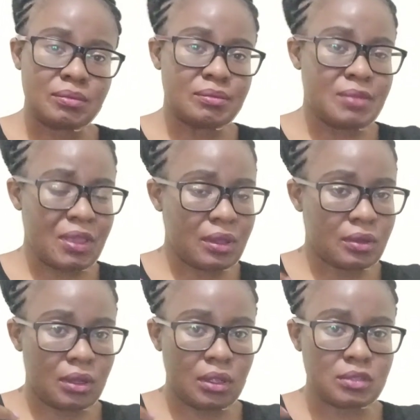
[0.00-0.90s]
make a
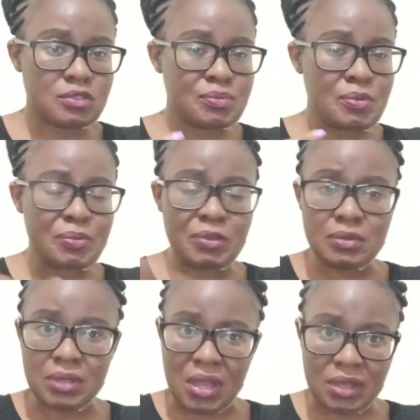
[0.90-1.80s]
call to people
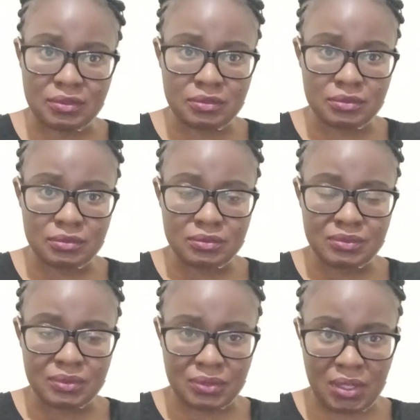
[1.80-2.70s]
you love.
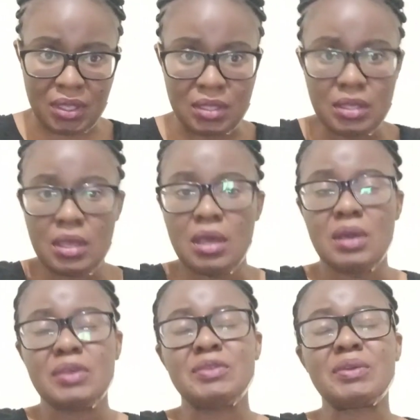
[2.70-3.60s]
Okay.
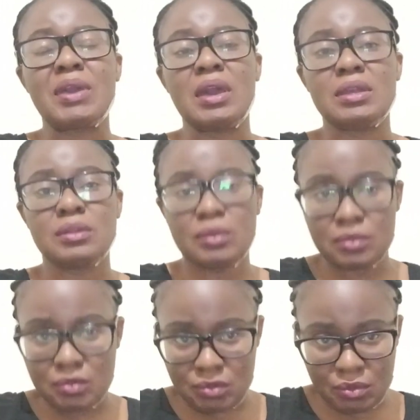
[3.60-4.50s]
You can
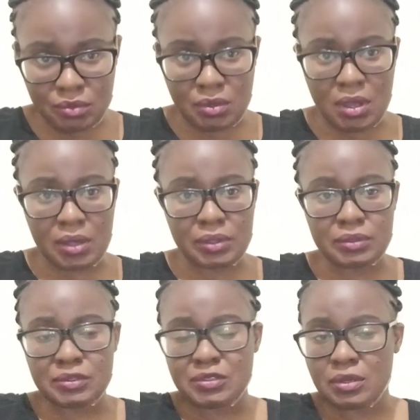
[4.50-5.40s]

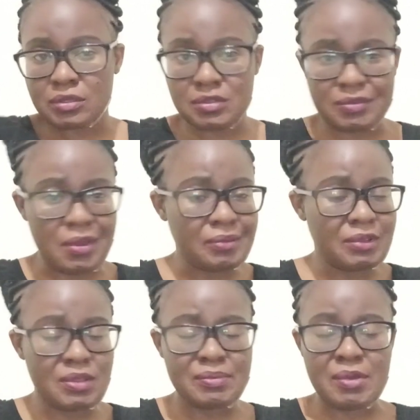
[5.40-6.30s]
also talk to
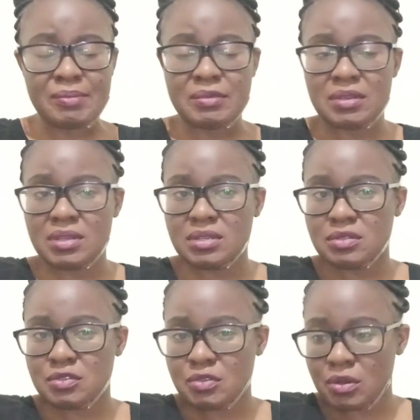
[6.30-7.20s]
family
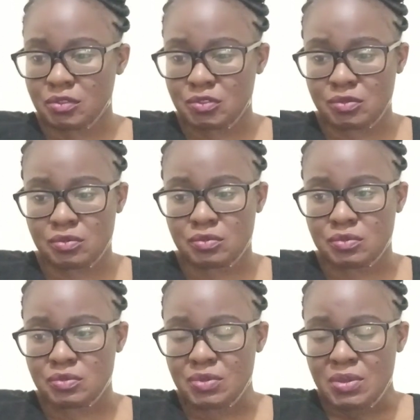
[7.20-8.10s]
members, talk
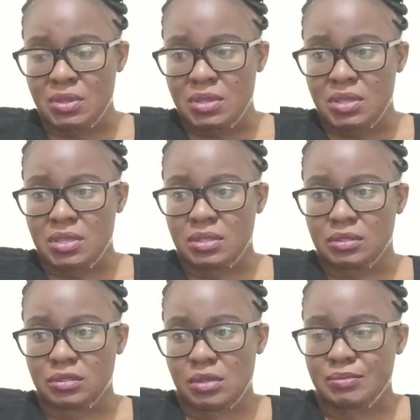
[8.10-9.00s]
to
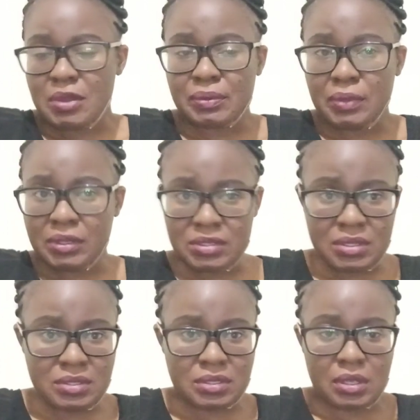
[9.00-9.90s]
some
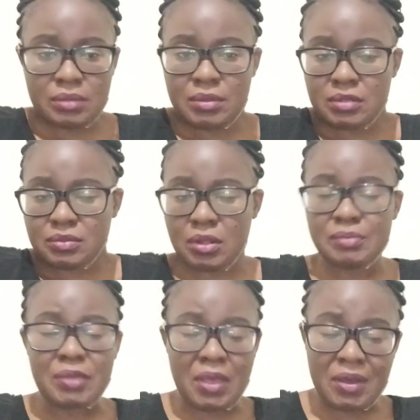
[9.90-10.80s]
acquaintance, can as well
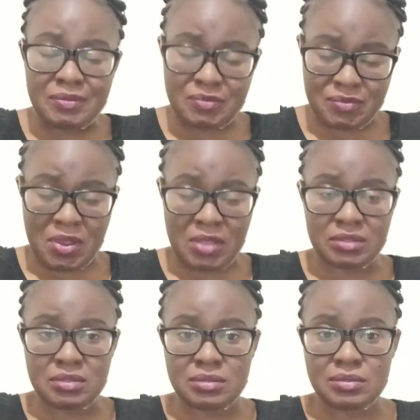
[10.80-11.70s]
become
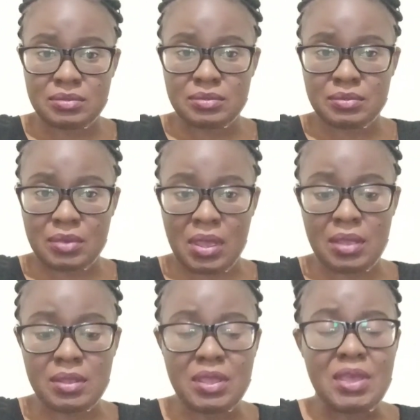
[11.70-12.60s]
friends.
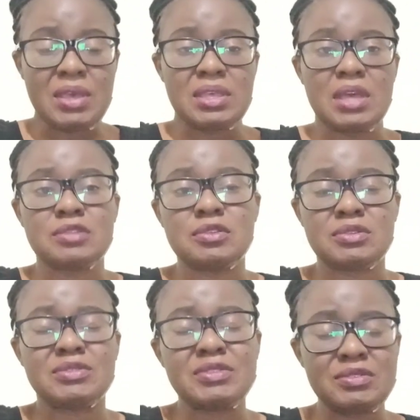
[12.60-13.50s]
Okay. Yeah, so
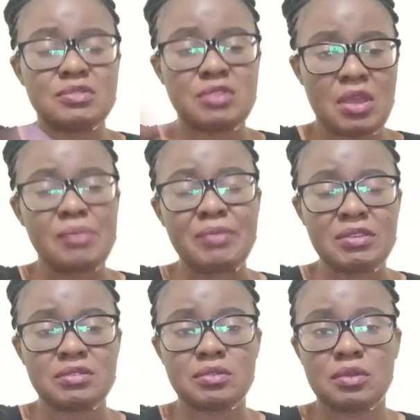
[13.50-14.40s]
just try your
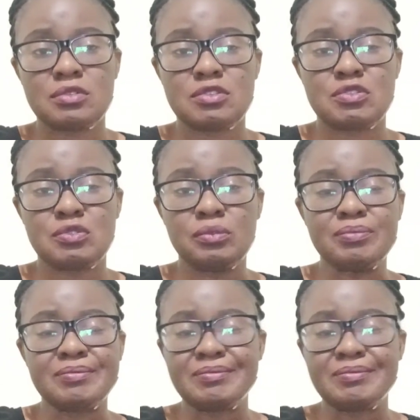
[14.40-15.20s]
best not to